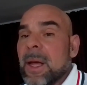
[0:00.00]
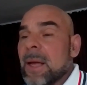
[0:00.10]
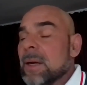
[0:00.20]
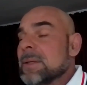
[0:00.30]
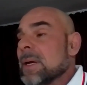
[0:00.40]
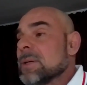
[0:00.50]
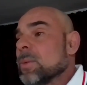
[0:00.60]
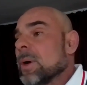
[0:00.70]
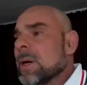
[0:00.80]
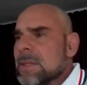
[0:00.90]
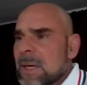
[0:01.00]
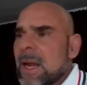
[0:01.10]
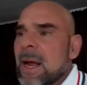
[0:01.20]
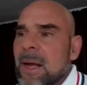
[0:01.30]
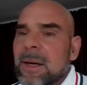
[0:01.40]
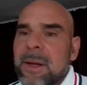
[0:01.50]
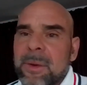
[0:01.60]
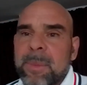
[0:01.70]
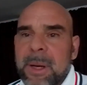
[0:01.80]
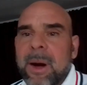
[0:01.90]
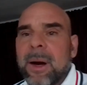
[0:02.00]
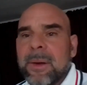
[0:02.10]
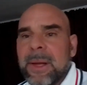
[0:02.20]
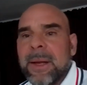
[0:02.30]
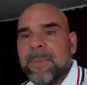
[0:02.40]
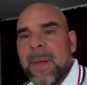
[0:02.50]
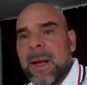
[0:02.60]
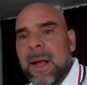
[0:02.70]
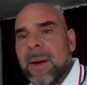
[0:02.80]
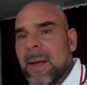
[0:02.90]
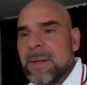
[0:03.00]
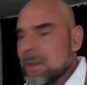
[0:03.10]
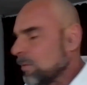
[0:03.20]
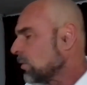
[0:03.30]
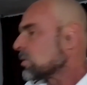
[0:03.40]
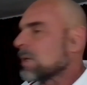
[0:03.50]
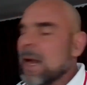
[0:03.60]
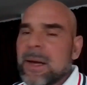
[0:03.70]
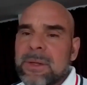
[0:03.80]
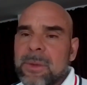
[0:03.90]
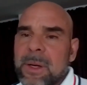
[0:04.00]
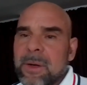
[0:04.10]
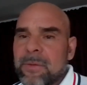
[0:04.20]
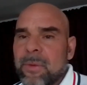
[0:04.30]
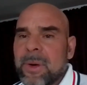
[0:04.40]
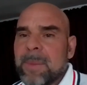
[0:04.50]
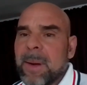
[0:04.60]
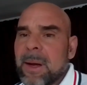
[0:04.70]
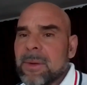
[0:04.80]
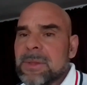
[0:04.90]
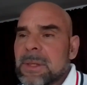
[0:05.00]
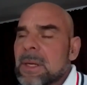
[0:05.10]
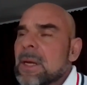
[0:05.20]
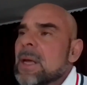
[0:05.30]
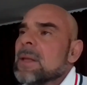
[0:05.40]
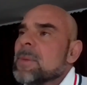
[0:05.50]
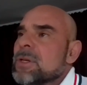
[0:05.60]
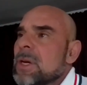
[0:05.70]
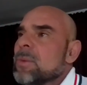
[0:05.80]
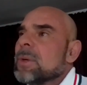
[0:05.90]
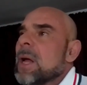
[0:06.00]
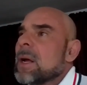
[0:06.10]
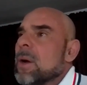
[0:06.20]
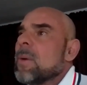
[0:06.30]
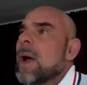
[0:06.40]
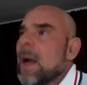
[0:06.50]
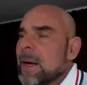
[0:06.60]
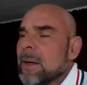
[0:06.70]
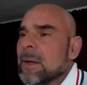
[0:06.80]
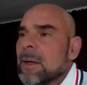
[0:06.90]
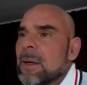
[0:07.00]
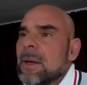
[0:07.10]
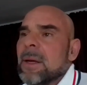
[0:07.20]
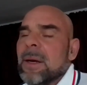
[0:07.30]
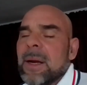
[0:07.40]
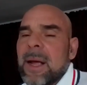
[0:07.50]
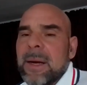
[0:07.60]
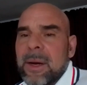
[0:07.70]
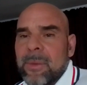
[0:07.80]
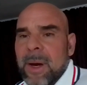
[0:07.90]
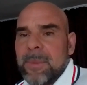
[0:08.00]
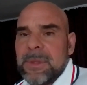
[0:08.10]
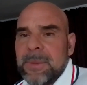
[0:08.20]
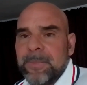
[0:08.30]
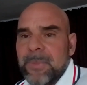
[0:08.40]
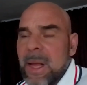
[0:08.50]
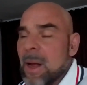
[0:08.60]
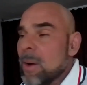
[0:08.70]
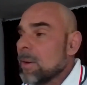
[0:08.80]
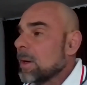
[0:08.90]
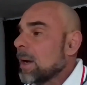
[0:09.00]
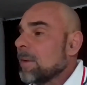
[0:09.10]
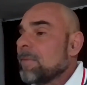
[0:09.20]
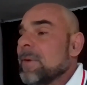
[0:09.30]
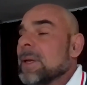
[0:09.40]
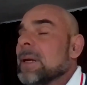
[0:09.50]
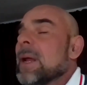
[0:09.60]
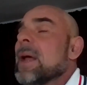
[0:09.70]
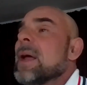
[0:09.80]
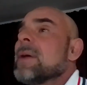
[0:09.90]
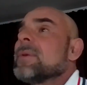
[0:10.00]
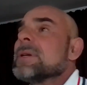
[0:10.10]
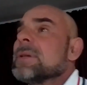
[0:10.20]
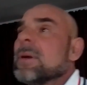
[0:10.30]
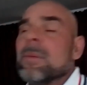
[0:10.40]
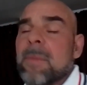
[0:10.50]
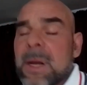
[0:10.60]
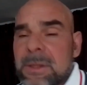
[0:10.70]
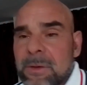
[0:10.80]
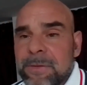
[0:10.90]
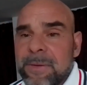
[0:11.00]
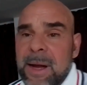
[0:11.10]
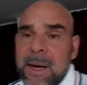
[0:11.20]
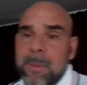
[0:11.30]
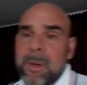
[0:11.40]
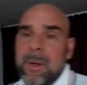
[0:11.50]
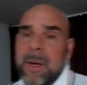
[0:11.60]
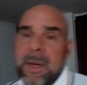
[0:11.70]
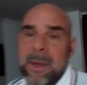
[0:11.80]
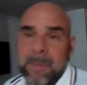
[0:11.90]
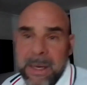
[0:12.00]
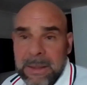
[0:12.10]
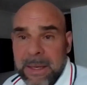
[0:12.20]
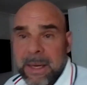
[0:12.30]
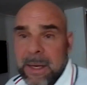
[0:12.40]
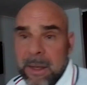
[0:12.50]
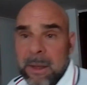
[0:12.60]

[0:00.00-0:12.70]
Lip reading: And it does work. And today I got another PR on that. I did the full stack, 240 pounds. The machine will not go higher, and I got 8 reps. Now, I'm feeling every single muscle fiber in my leg.